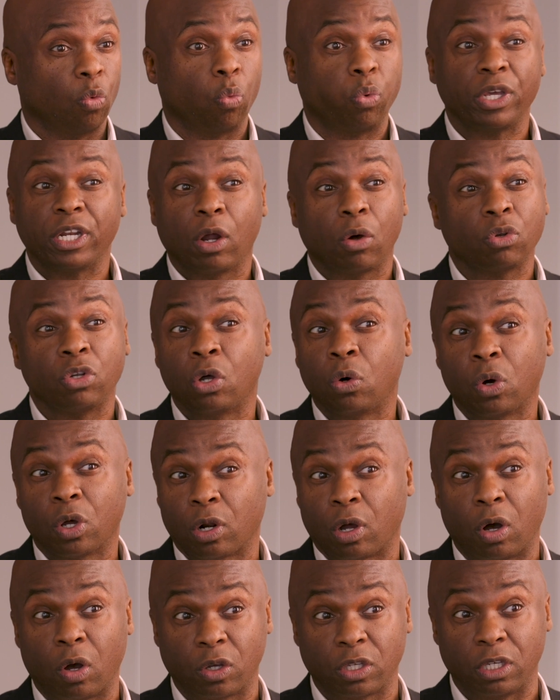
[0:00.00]
We don't know
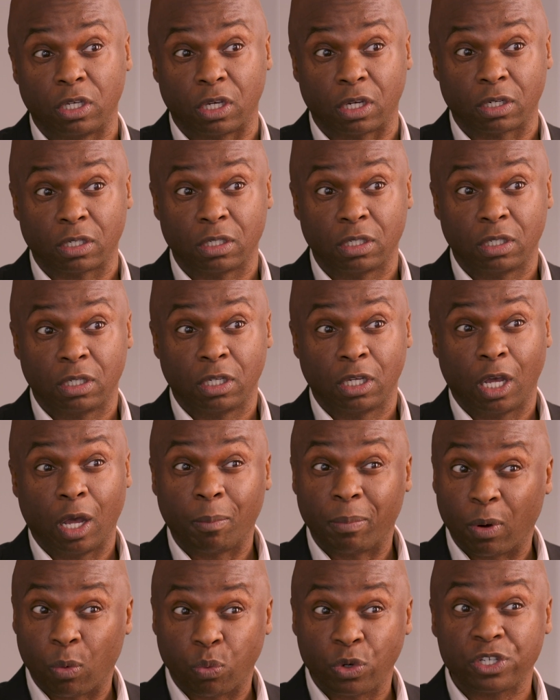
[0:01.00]
it all here,
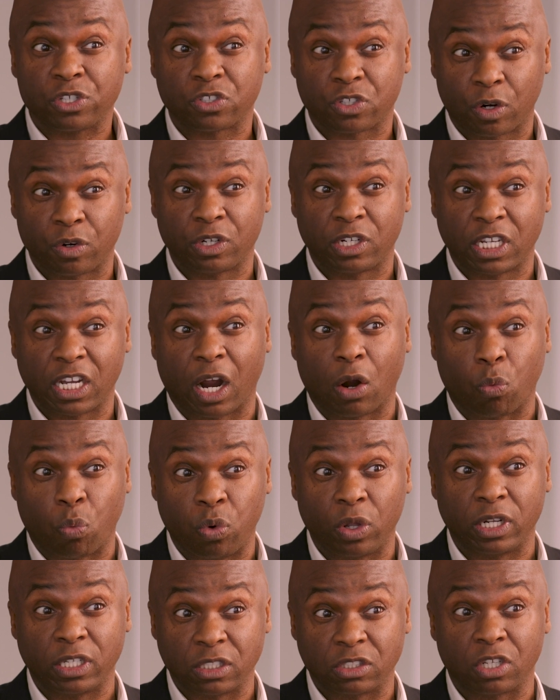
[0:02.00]
but we certainly are
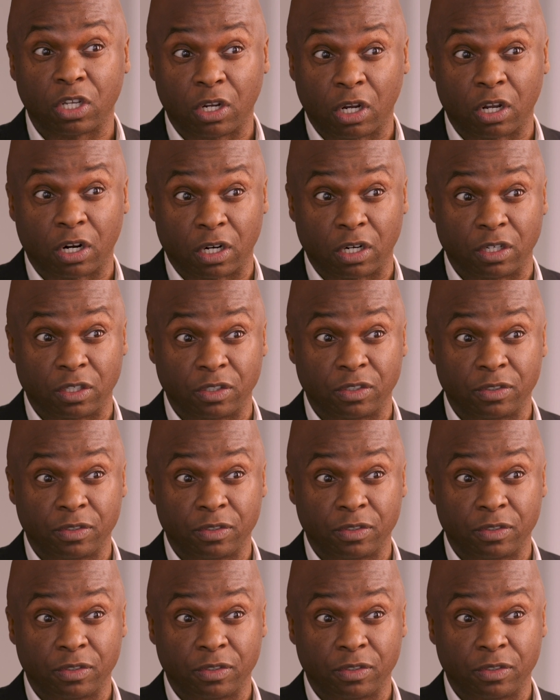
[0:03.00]
willing to learn.